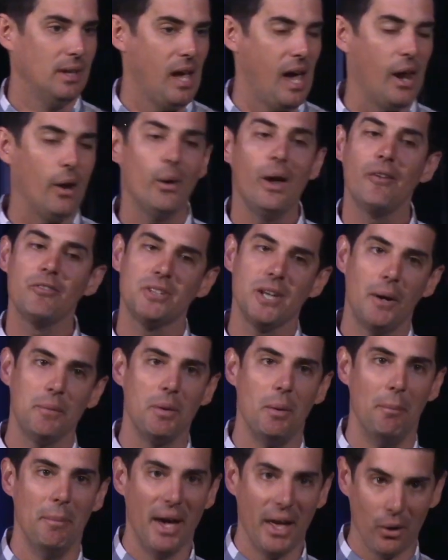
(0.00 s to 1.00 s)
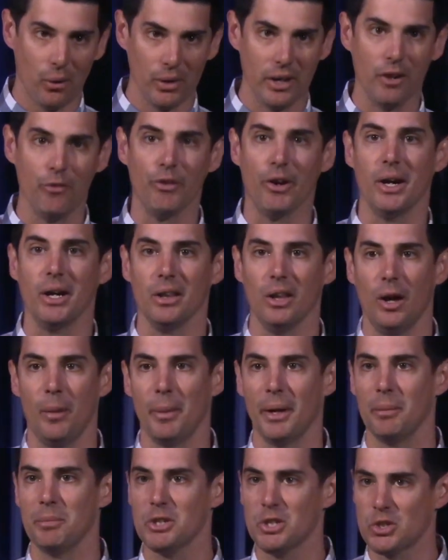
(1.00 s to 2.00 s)
I don't have time to meddle here very long,
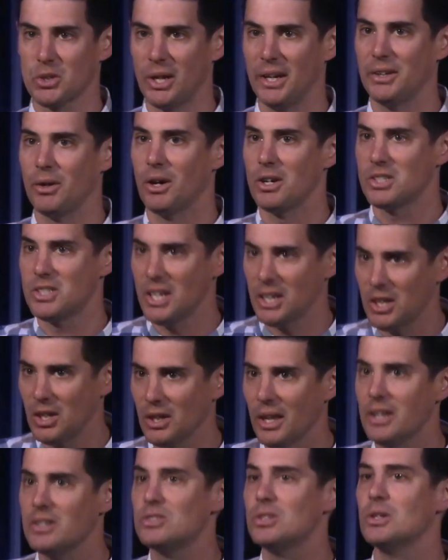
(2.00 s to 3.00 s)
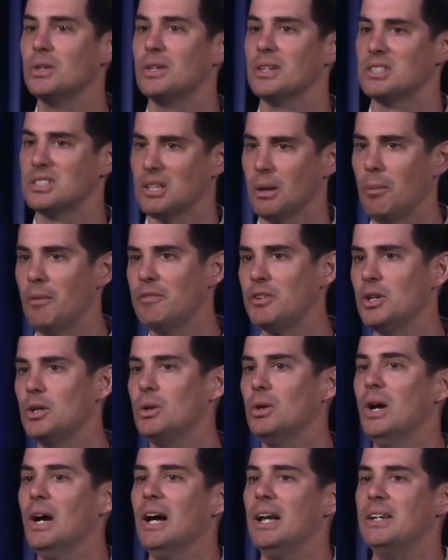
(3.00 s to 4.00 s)
but I'm just trying to articulate to you that some of
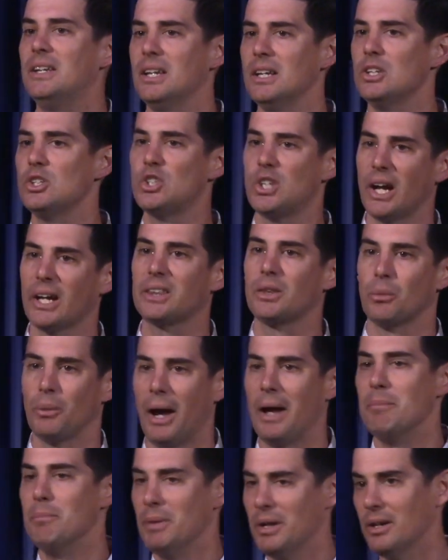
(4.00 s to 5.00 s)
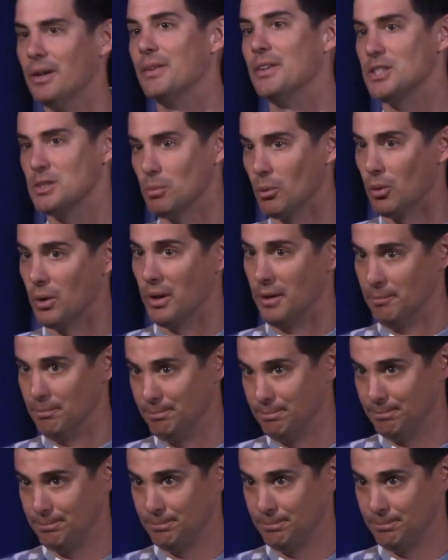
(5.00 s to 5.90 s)
you didn't check the right mirror this morning.